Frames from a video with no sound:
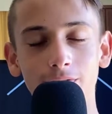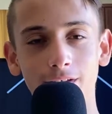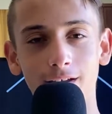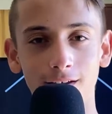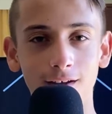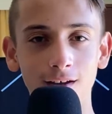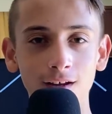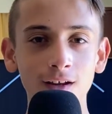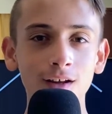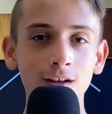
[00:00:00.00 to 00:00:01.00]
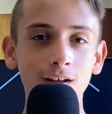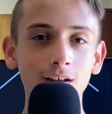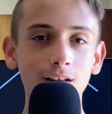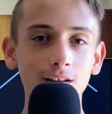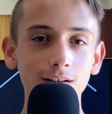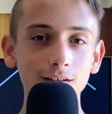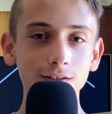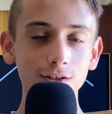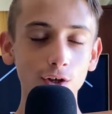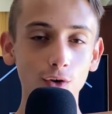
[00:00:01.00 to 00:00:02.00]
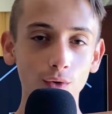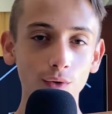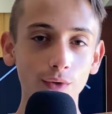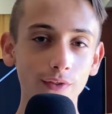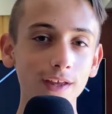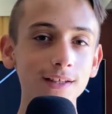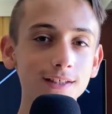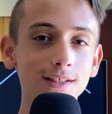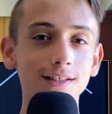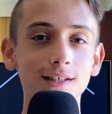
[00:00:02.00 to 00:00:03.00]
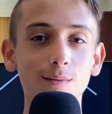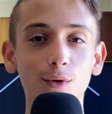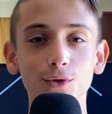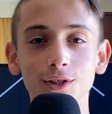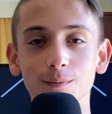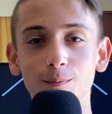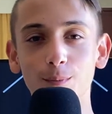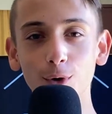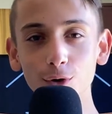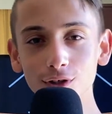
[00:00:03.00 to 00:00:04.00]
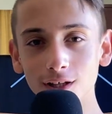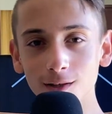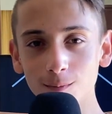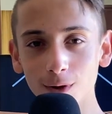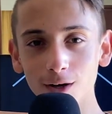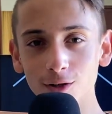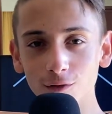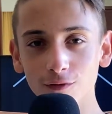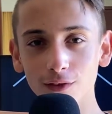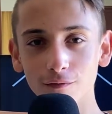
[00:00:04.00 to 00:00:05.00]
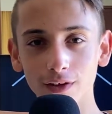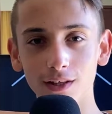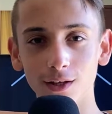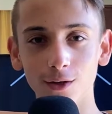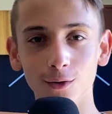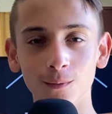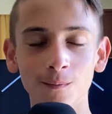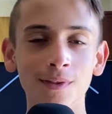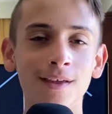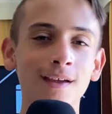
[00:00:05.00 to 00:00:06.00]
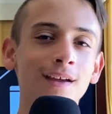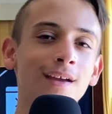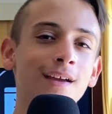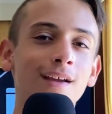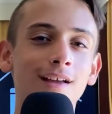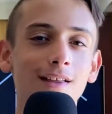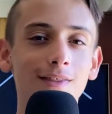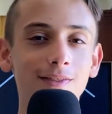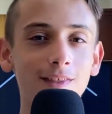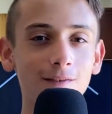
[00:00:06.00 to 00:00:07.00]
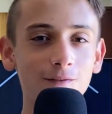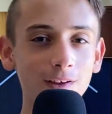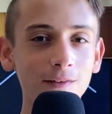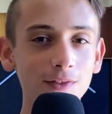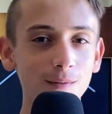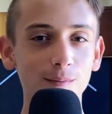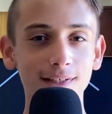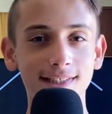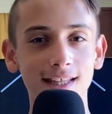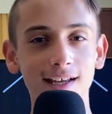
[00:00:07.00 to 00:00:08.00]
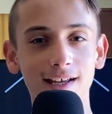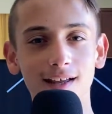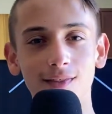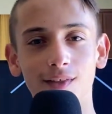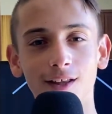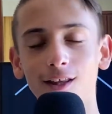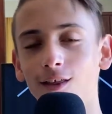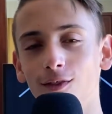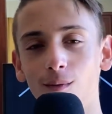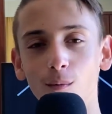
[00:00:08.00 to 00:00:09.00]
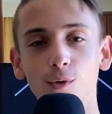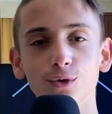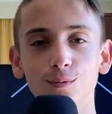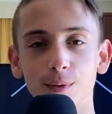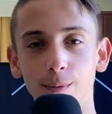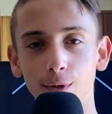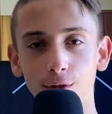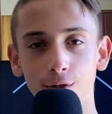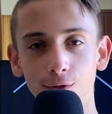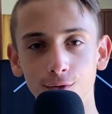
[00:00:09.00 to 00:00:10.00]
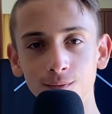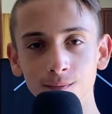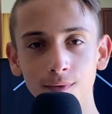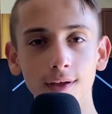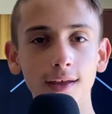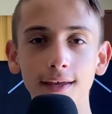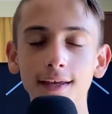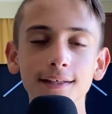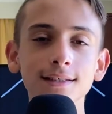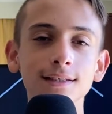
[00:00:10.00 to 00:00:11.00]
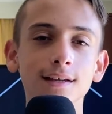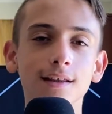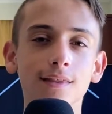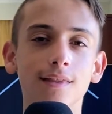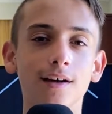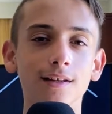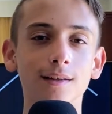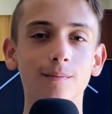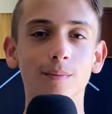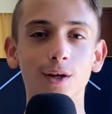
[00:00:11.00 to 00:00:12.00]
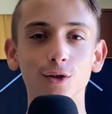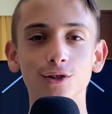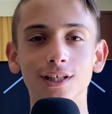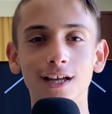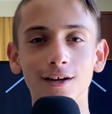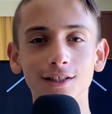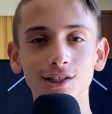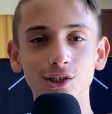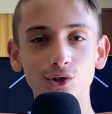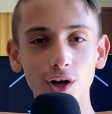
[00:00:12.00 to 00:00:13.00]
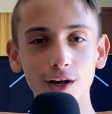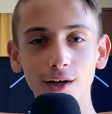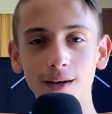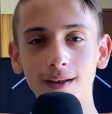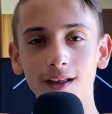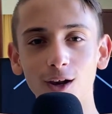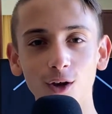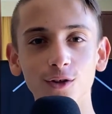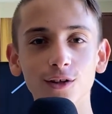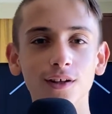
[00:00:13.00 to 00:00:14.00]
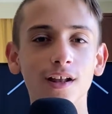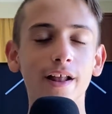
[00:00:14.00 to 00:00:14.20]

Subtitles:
thing. So this is the most important part of the video. The fifth mistake that the most people do is that because they are struggling a lot,